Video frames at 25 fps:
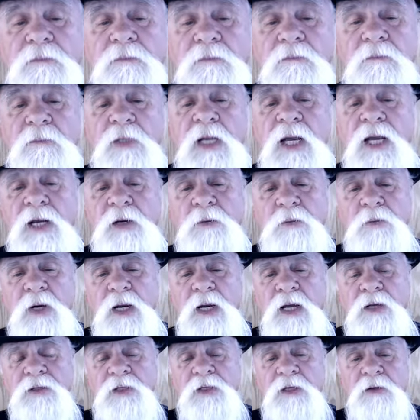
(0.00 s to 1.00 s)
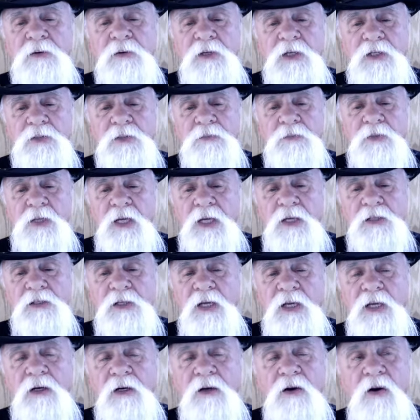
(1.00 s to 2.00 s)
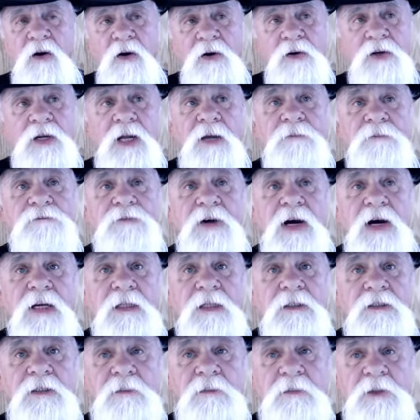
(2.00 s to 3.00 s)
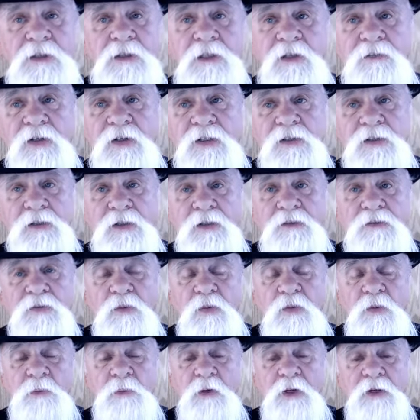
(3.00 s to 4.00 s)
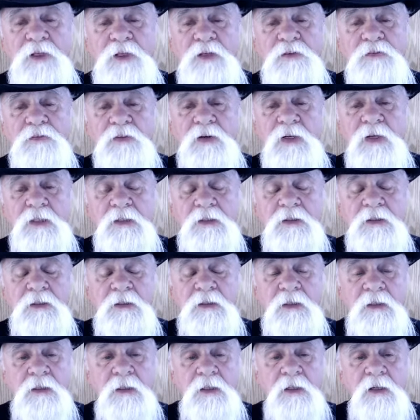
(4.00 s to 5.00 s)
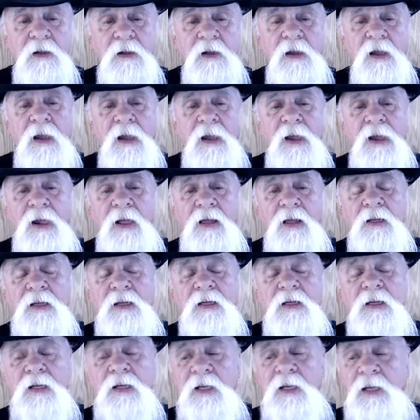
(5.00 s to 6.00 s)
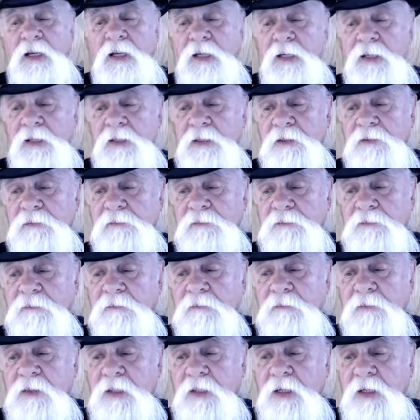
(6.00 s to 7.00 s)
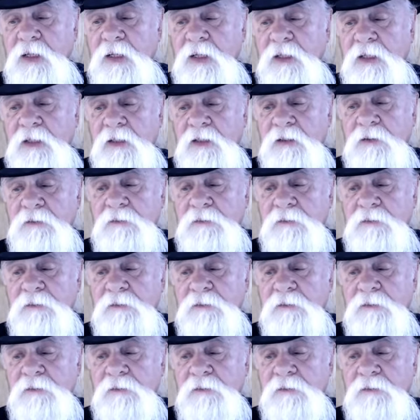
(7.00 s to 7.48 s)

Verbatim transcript: I had to run out there and get some things. I had a hard time finding some of the stuff I was looking for, but I did find it. And uh,